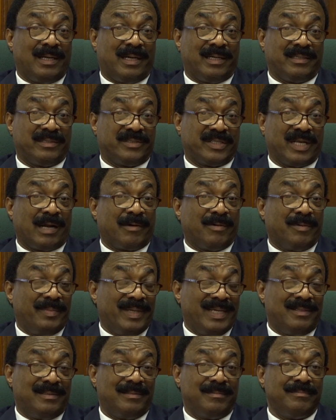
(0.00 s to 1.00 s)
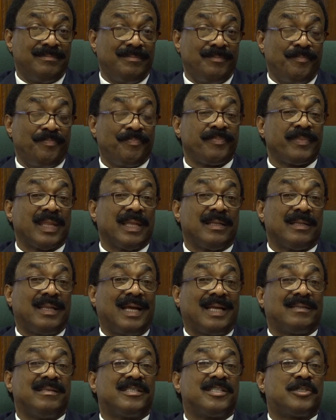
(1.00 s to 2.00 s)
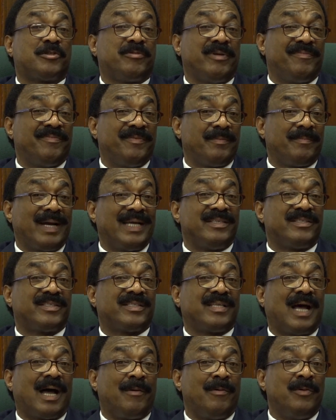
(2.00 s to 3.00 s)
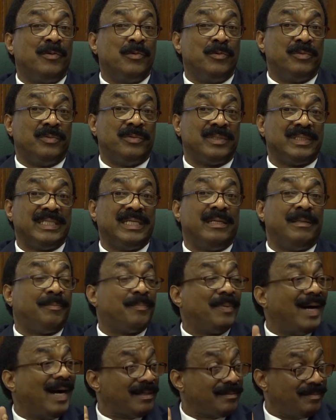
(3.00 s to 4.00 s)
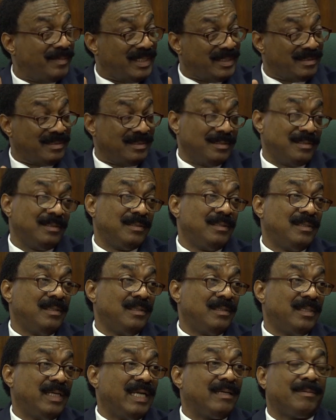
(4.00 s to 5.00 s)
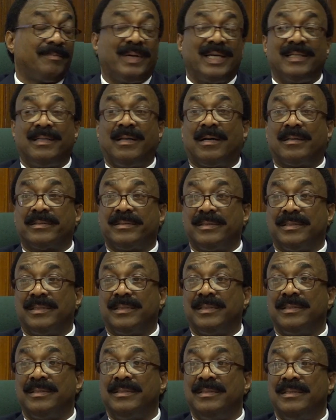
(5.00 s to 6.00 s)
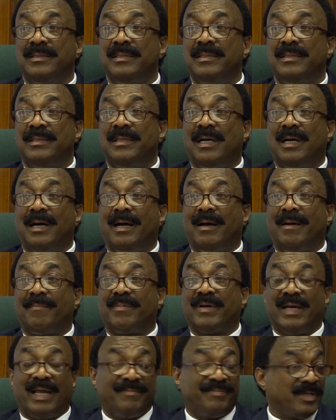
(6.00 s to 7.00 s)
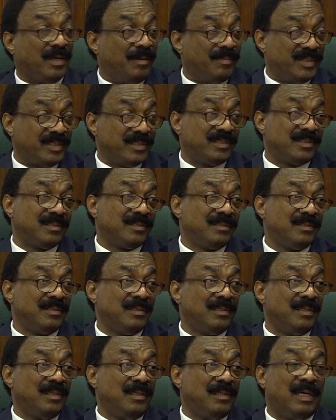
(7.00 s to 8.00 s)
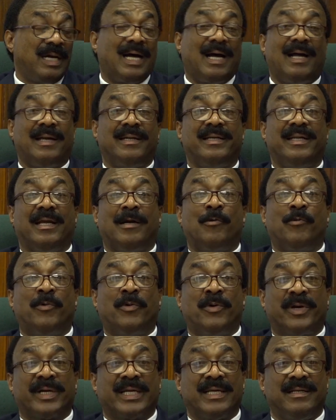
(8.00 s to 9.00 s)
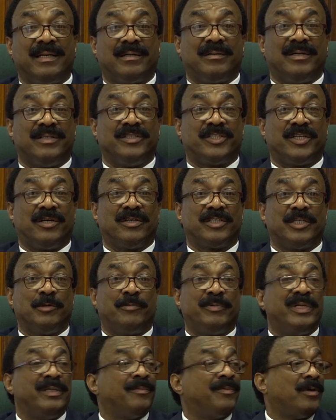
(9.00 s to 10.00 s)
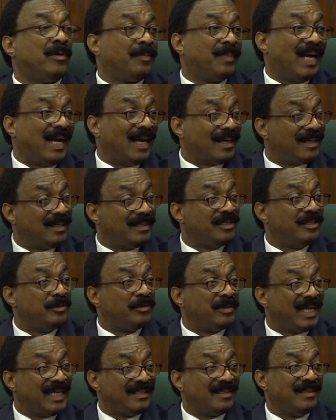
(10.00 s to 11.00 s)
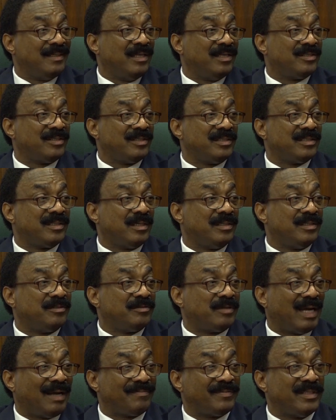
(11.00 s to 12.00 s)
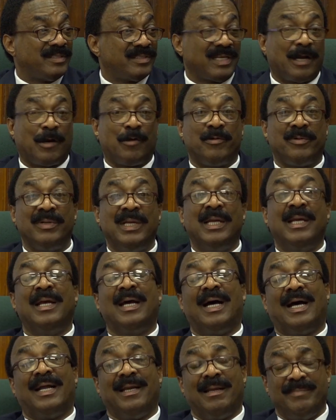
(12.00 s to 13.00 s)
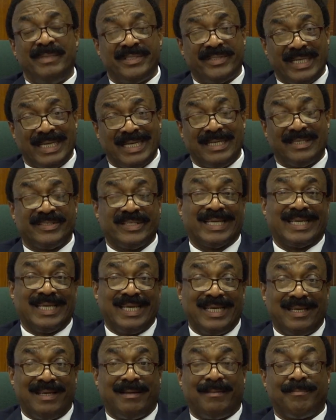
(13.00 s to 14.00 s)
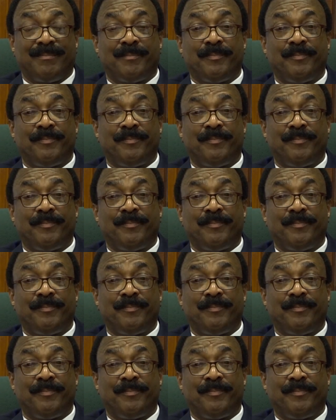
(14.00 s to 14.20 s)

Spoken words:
The SARA Bill, that is driven by SARU, the department headed by Dr. Clive Thomas. And they are working in conjunction with the World Bank and the United Nations on drafting SARU. And let me say this again.